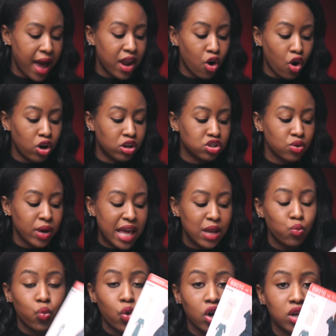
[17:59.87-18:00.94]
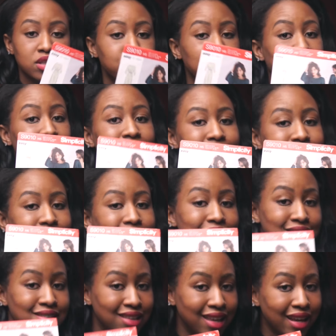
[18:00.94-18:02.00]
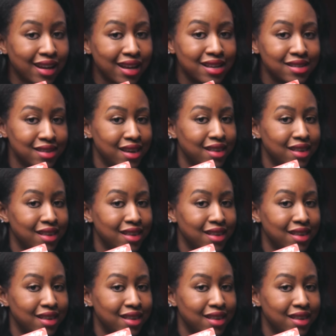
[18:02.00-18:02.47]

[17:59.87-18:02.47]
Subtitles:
And also it works because the slit is